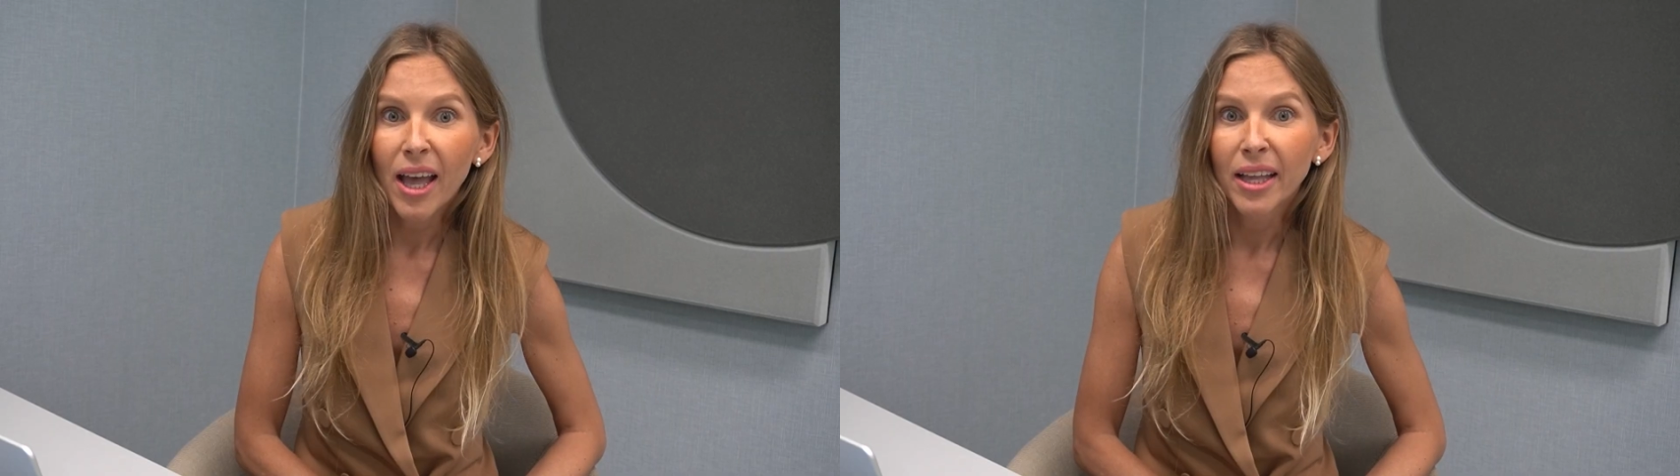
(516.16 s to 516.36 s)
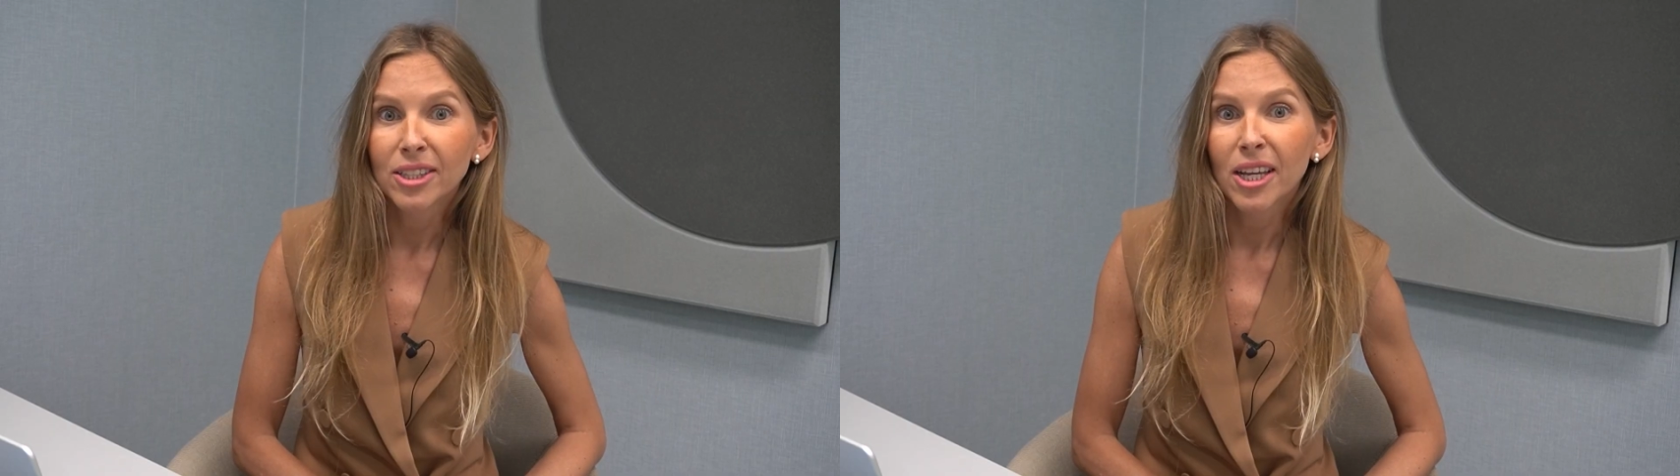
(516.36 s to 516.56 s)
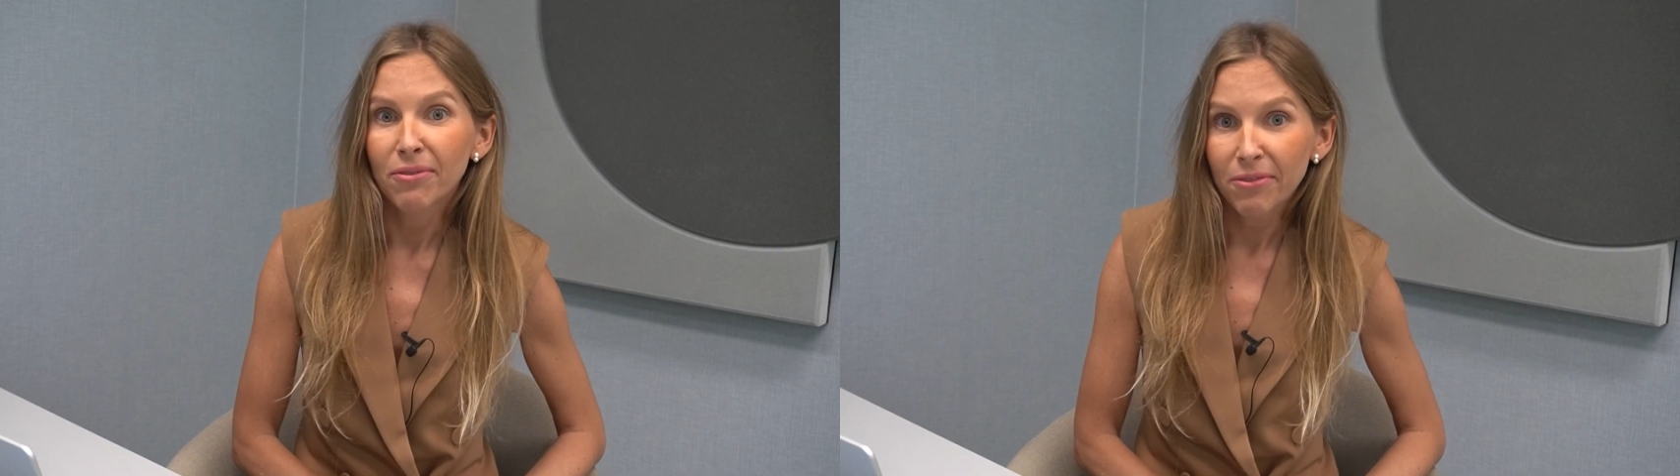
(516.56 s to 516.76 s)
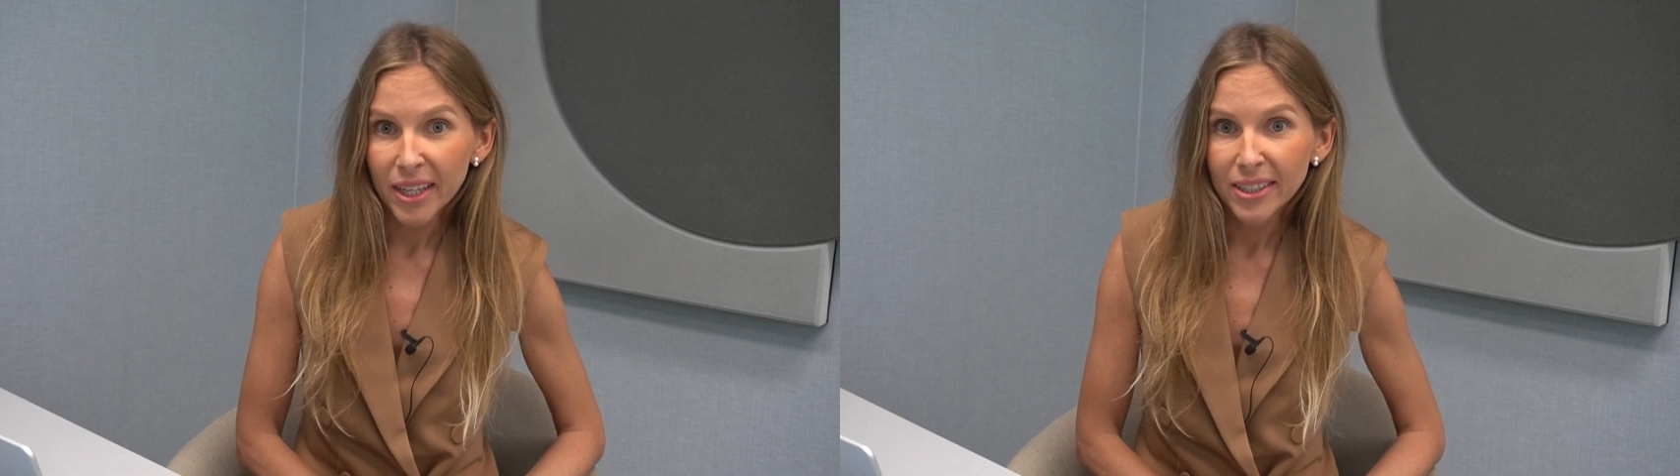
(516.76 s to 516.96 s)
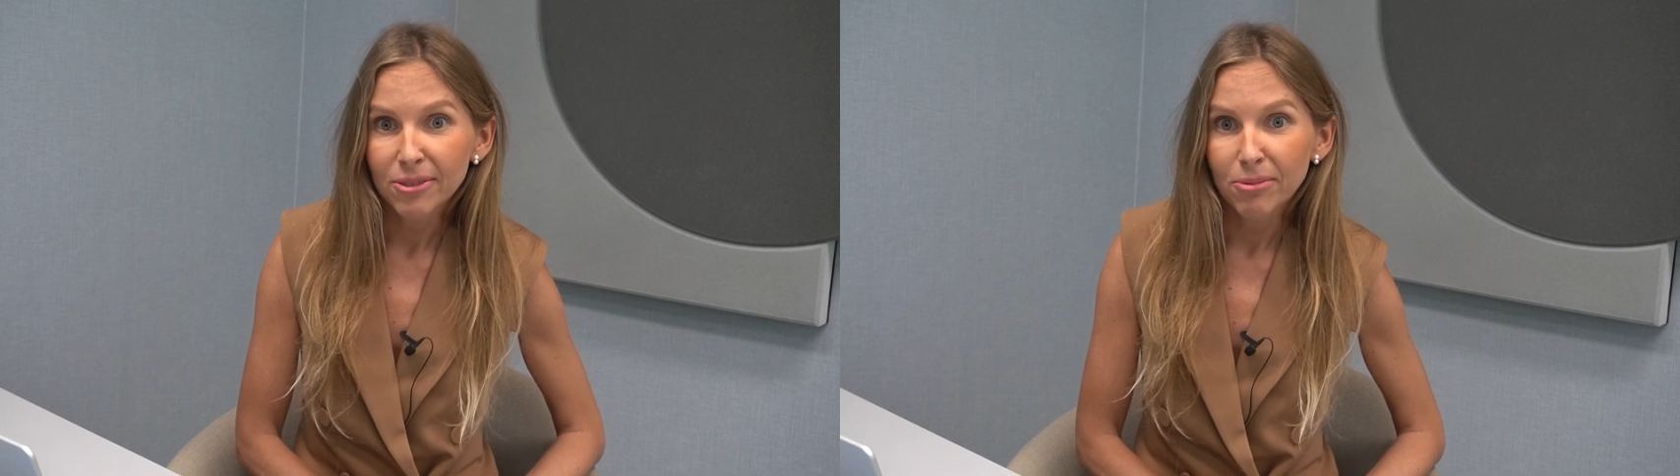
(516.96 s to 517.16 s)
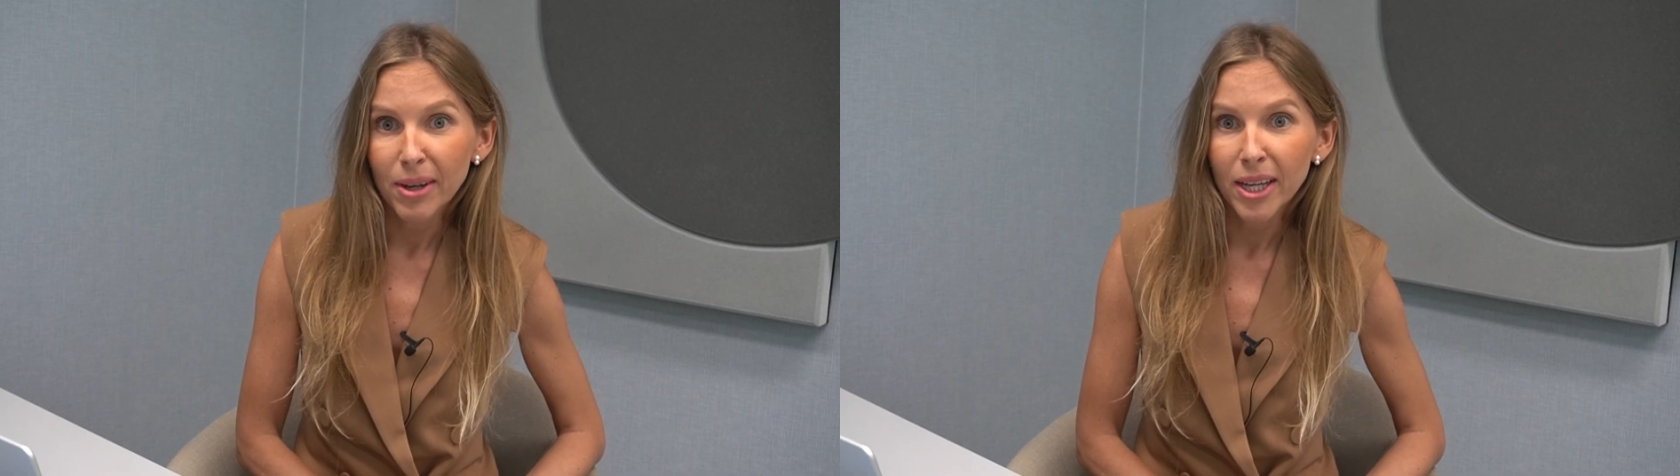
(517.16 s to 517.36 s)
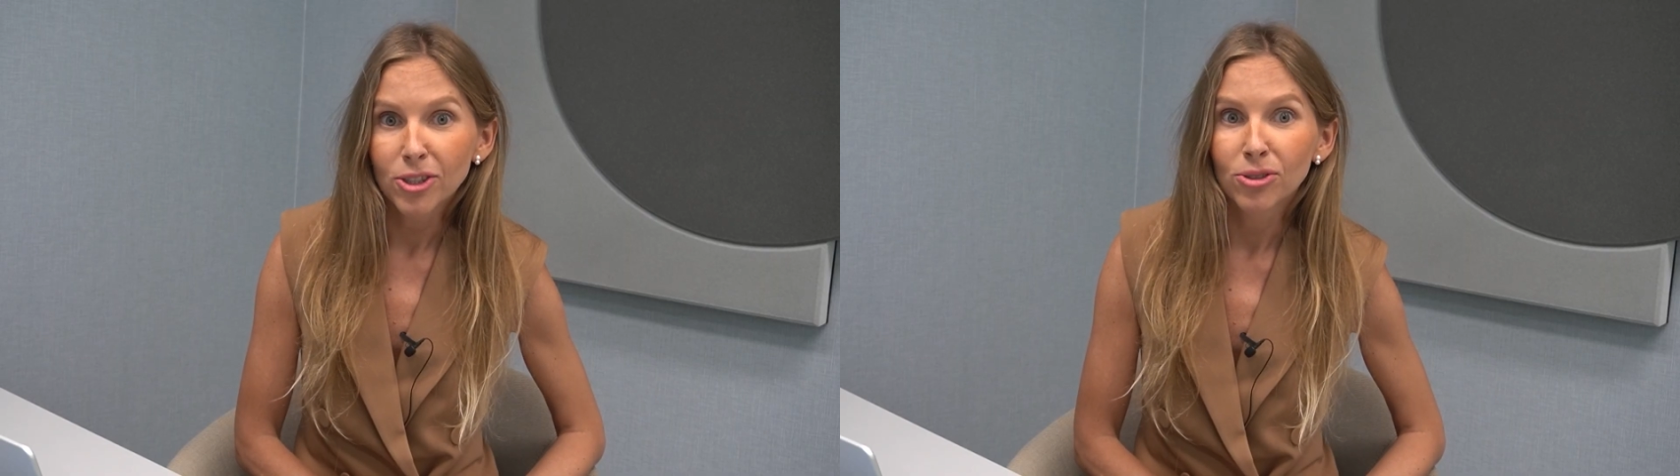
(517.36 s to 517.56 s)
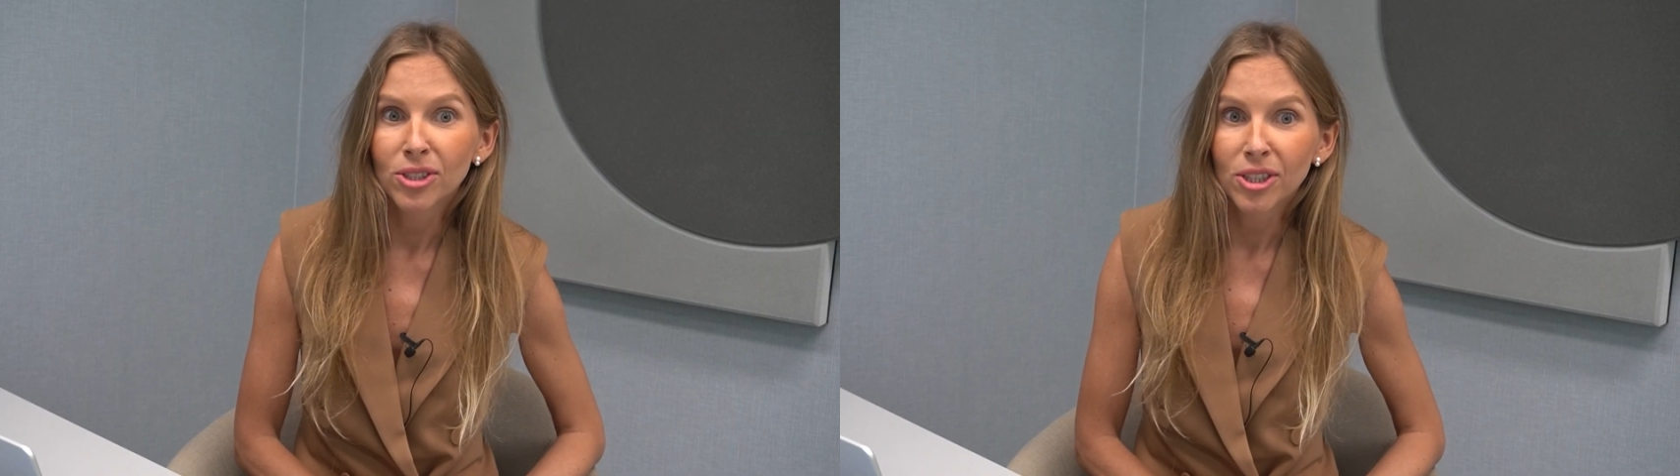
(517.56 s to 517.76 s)
and effective way
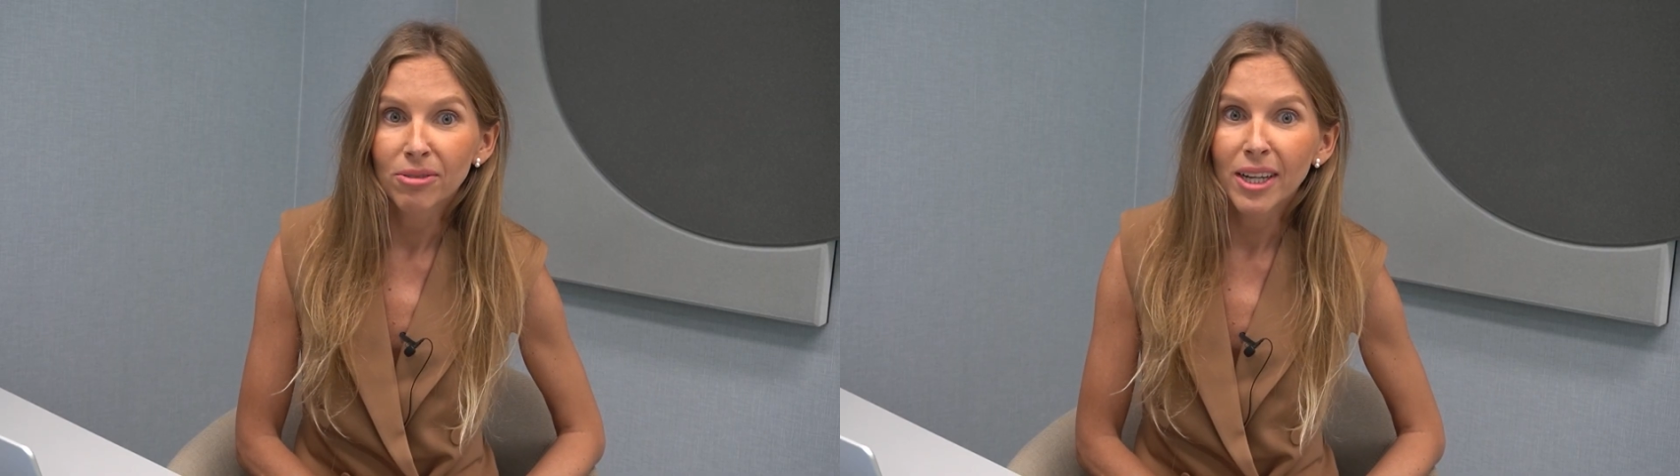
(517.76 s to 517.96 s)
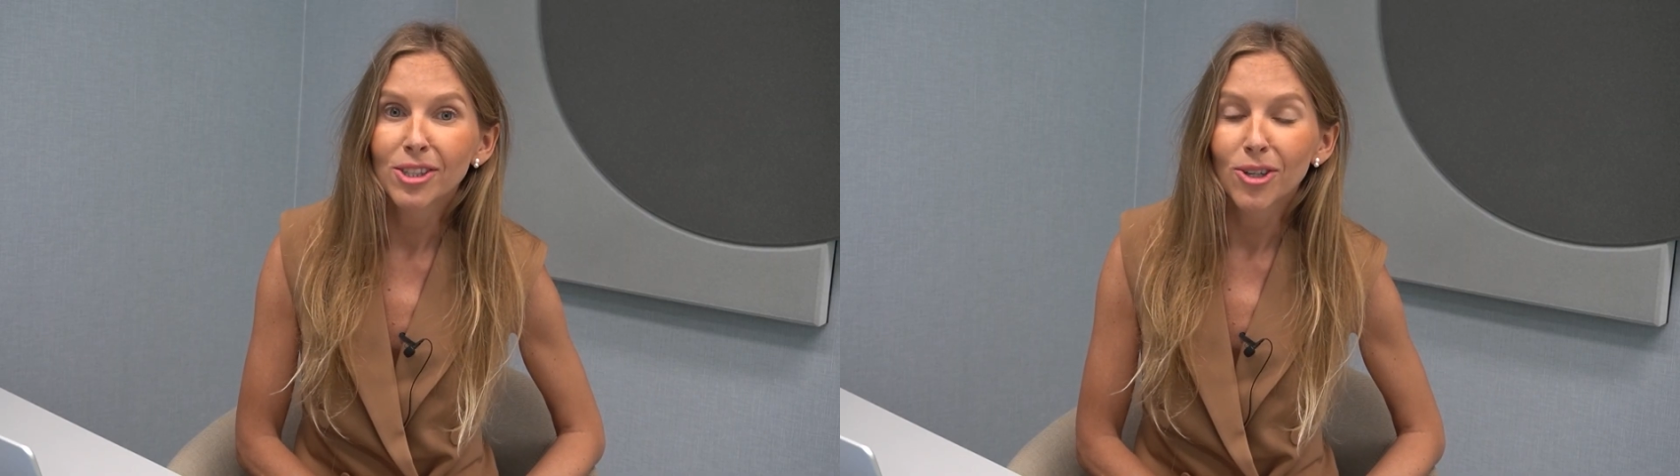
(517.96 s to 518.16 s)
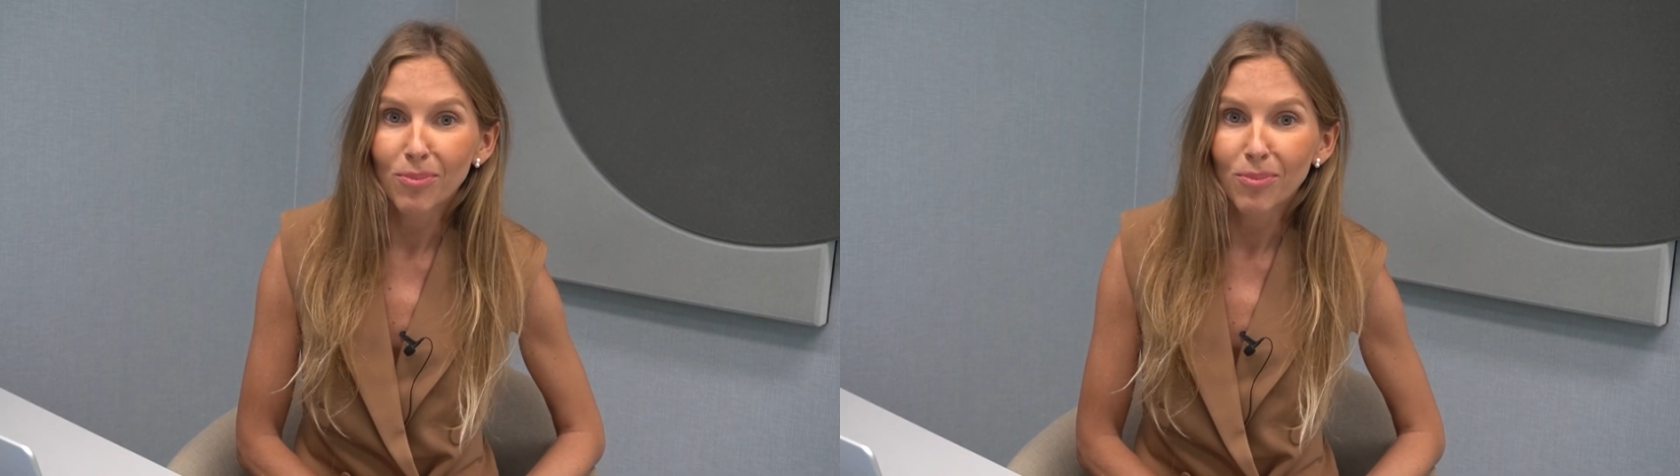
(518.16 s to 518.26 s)
to integrate your